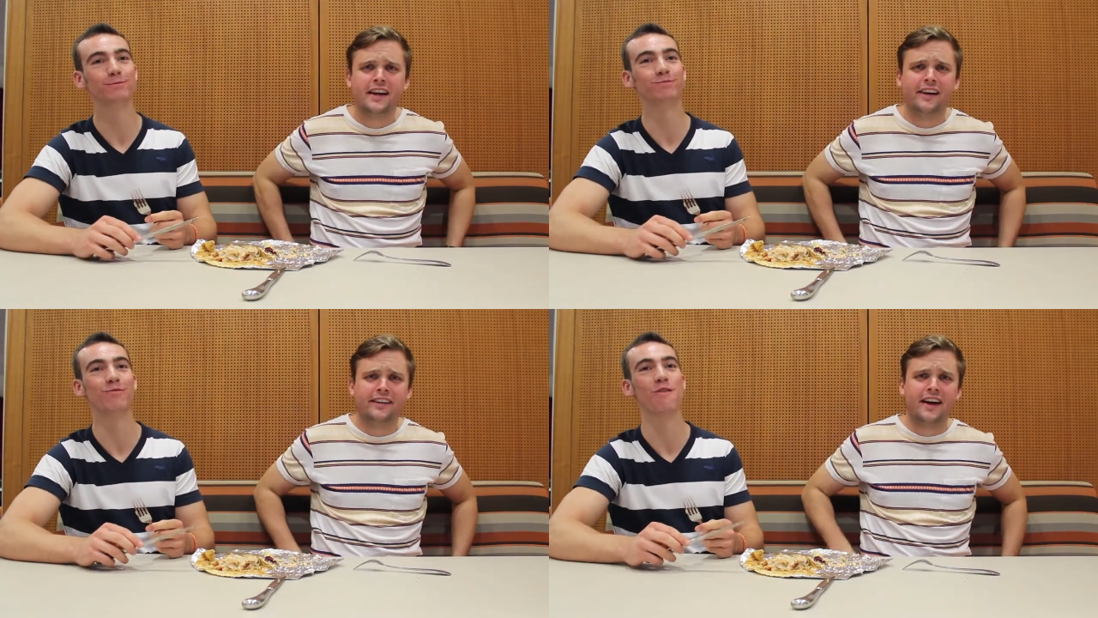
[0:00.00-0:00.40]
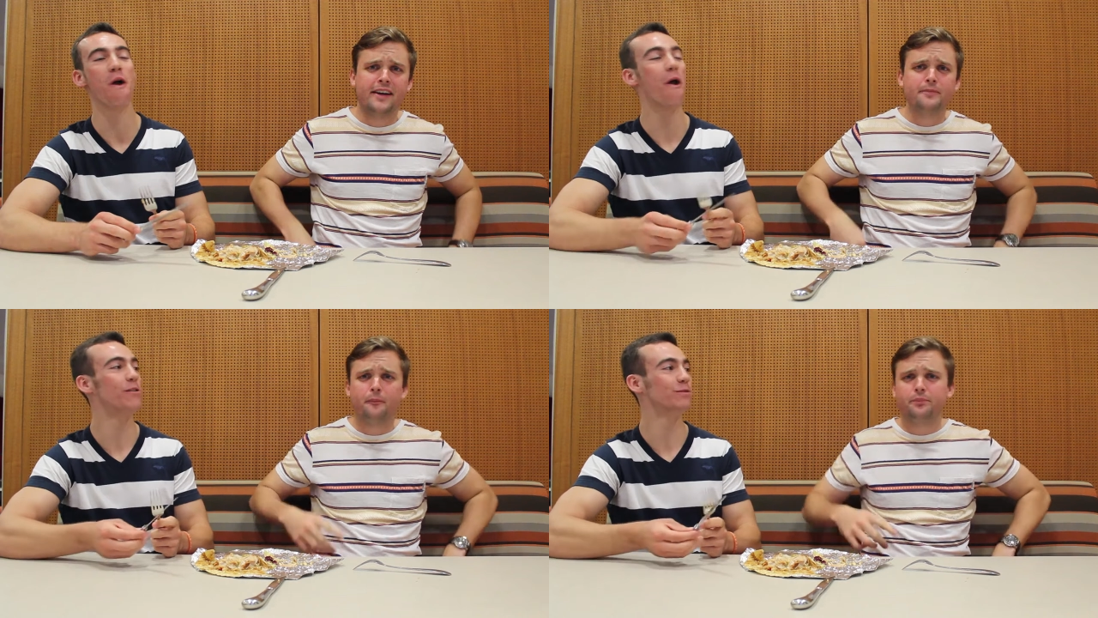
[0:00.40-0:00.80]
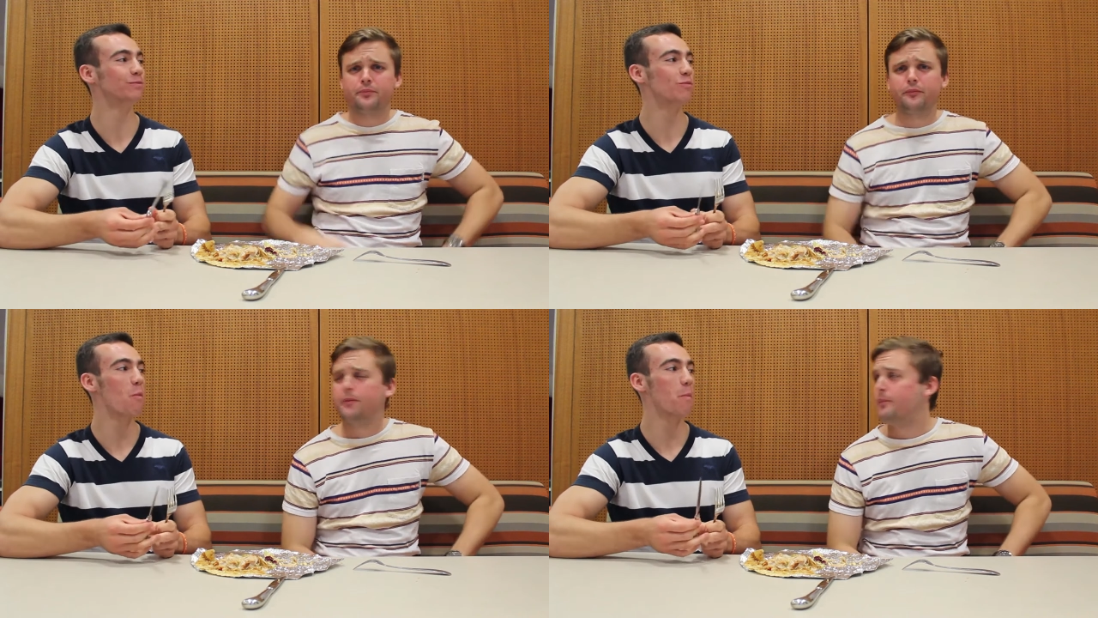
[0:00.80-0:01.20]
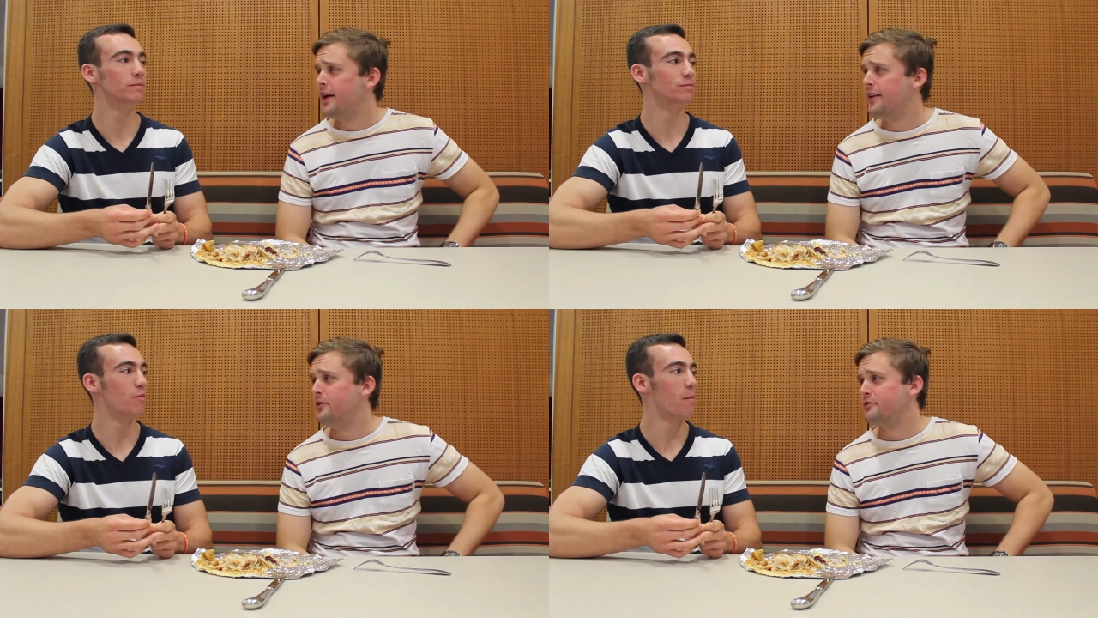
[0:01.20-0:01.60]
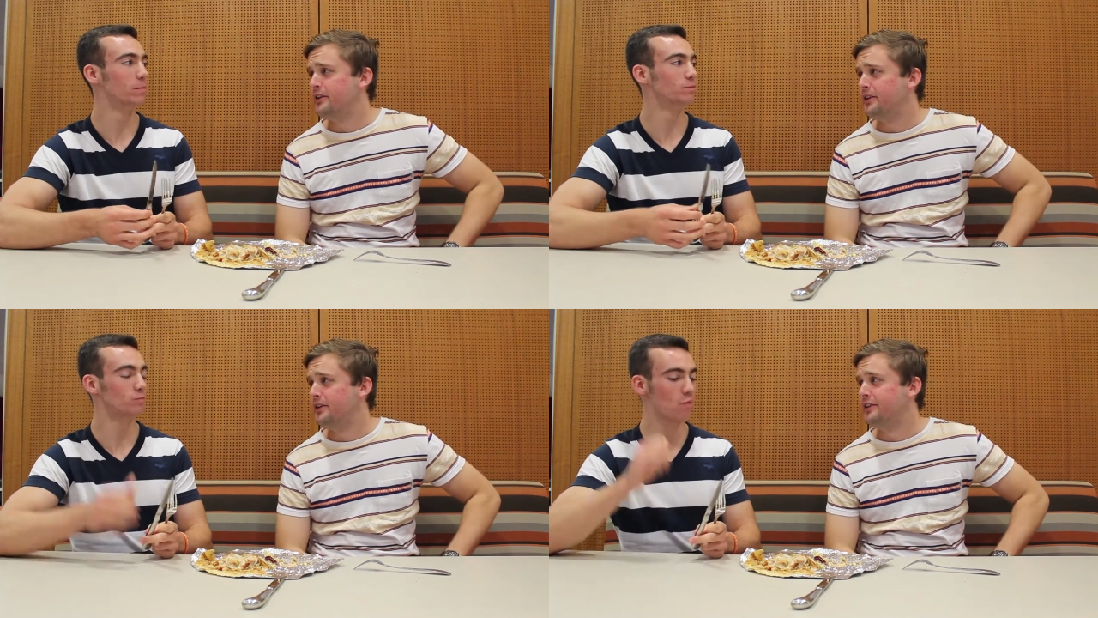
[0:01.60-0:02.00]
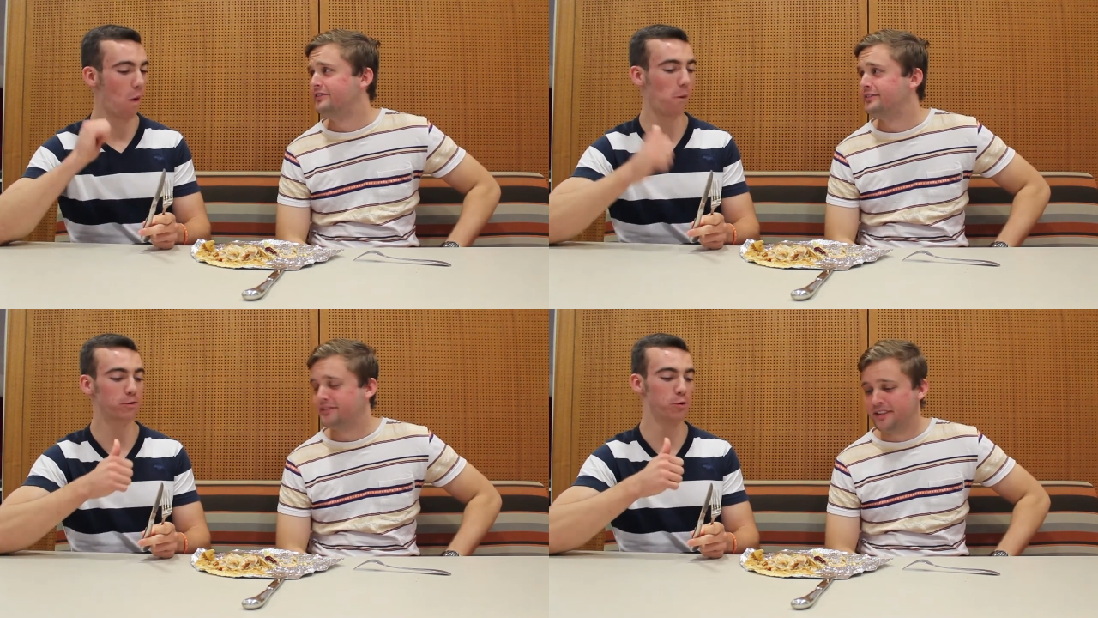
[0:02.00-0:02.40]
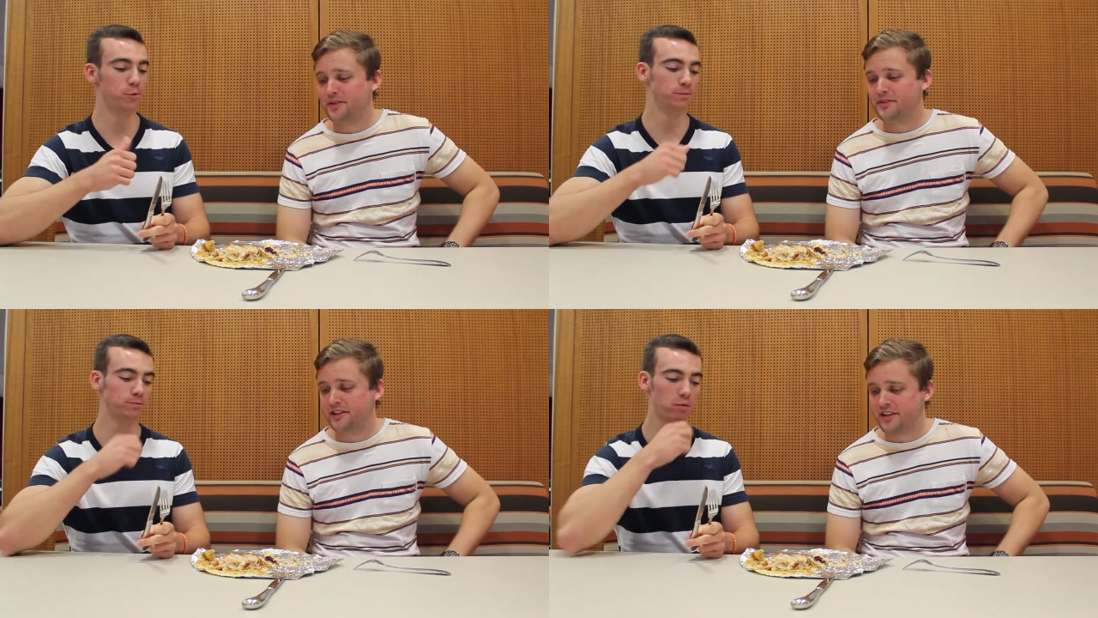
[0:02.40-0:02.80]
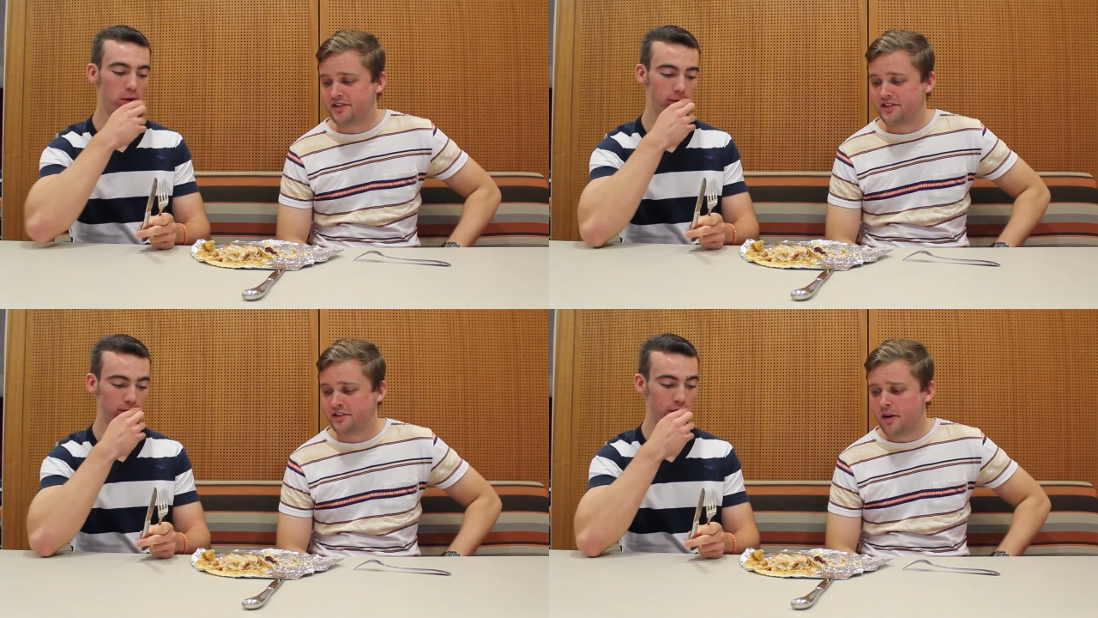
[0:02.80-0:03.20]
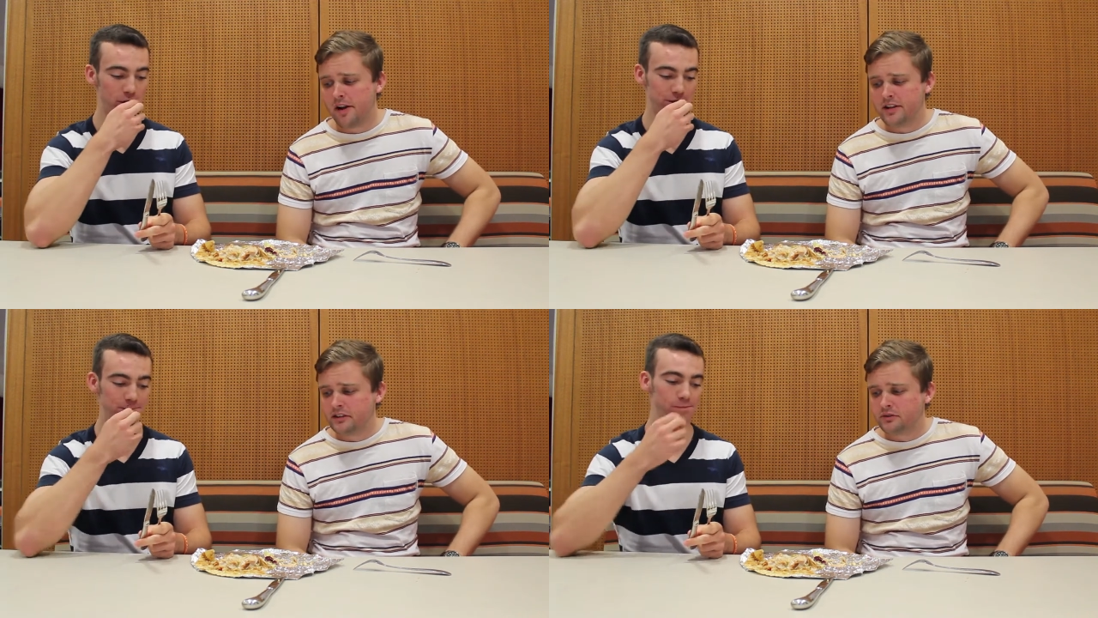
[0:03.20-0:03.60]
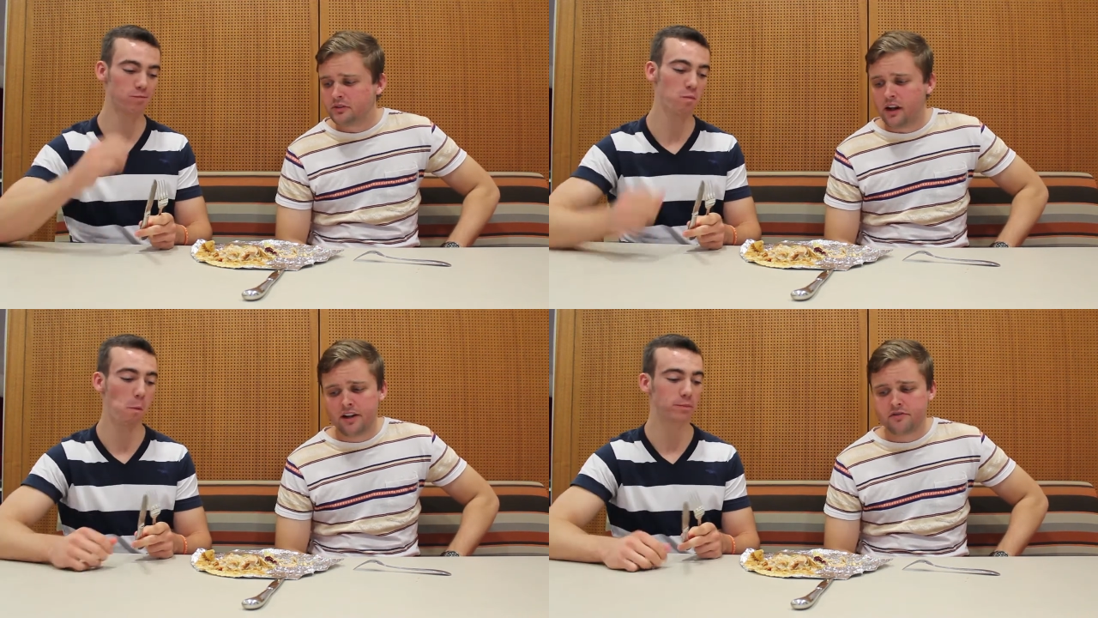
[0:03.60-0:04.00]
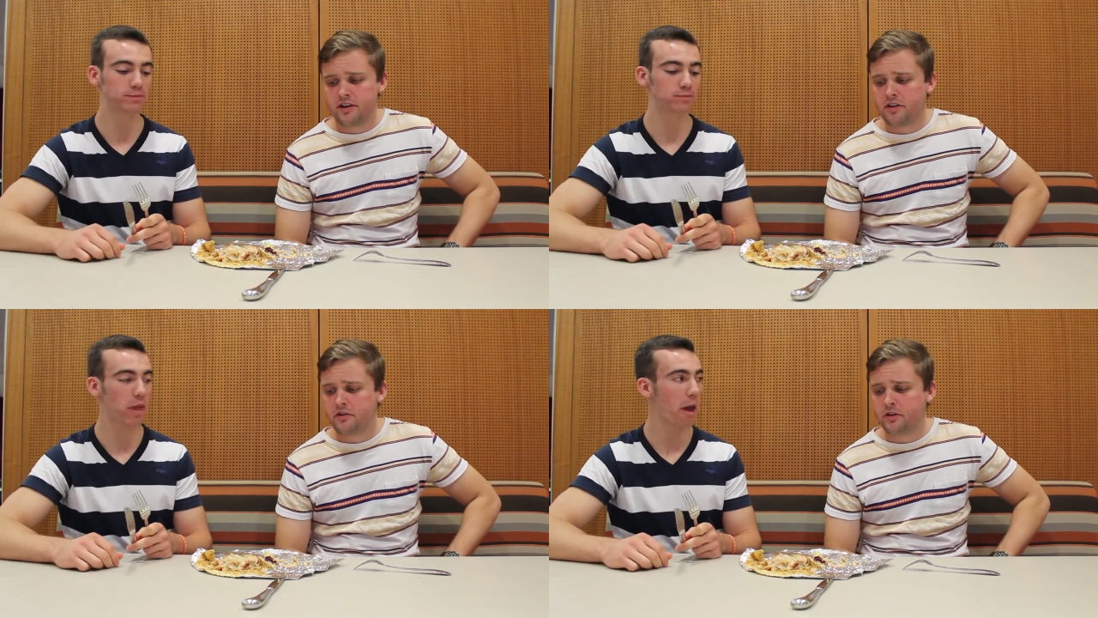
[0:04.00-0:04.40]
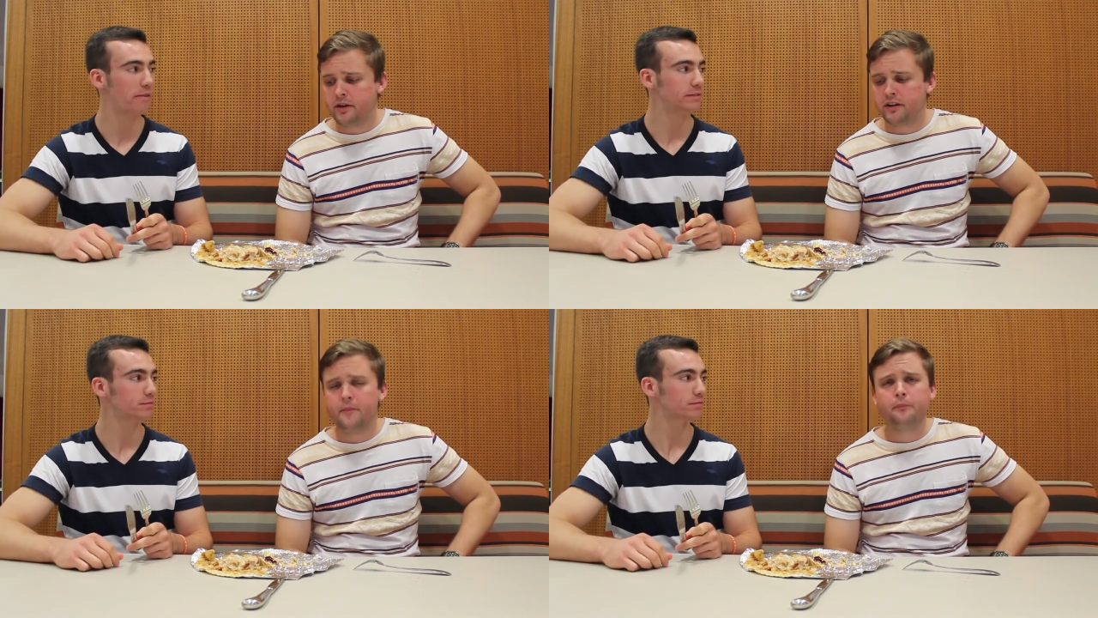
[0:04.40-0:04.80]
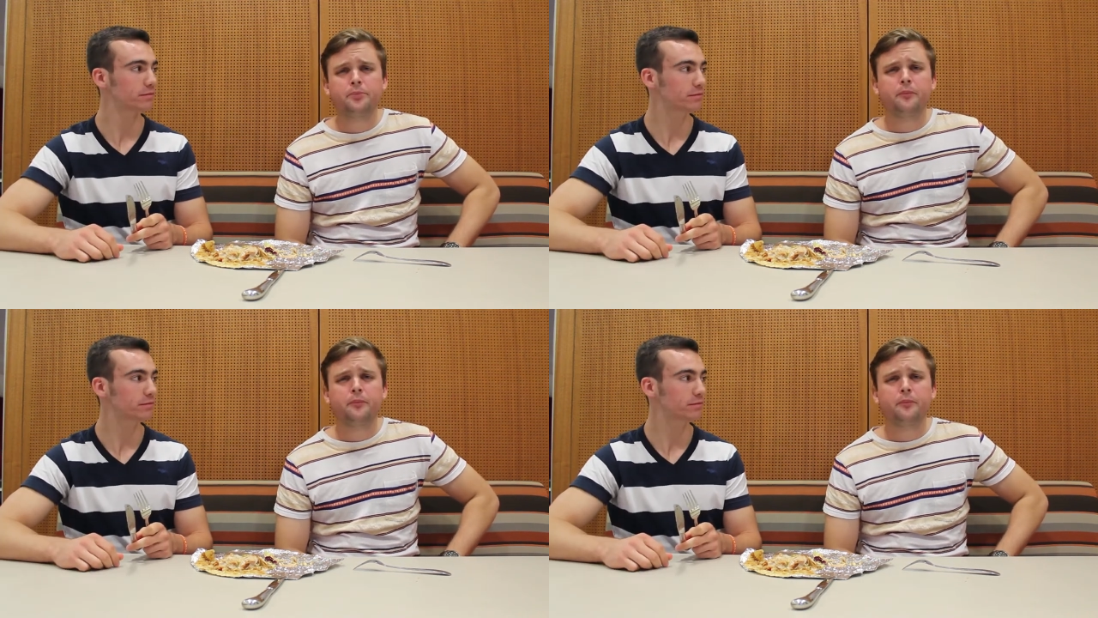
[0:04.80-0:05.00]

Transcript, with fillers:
Speaker 1: Okay. Pat, that was really good. Cool. That was delicious. Awesome. Let's run you through it quickly.